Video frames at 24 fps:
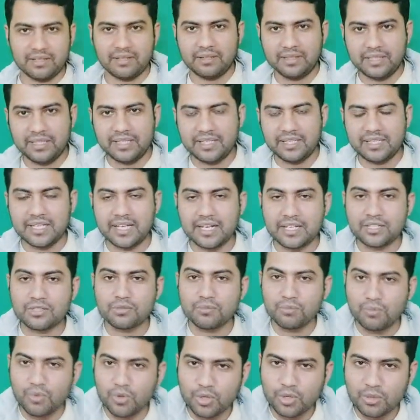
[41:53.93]
he gets
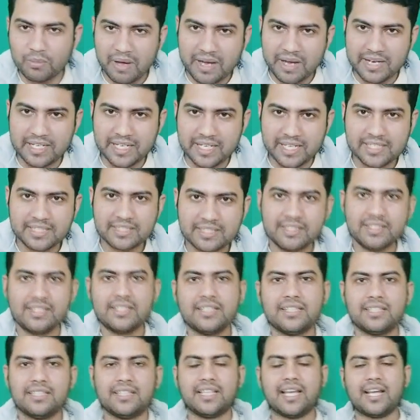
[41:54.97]
more mileage
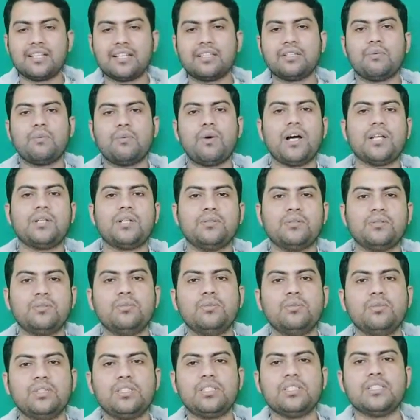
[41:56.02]
than the one who
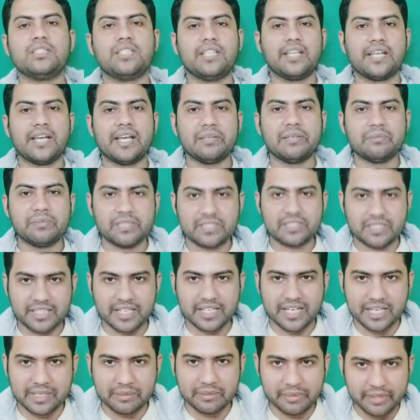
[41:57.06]
with JIB,
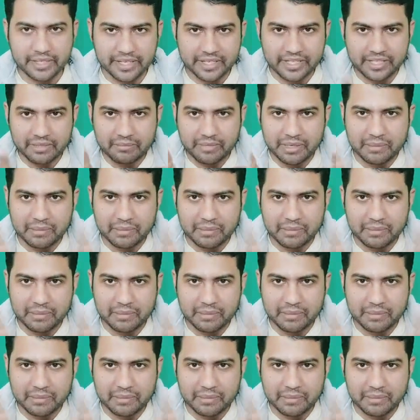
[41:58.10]
CIB. Getting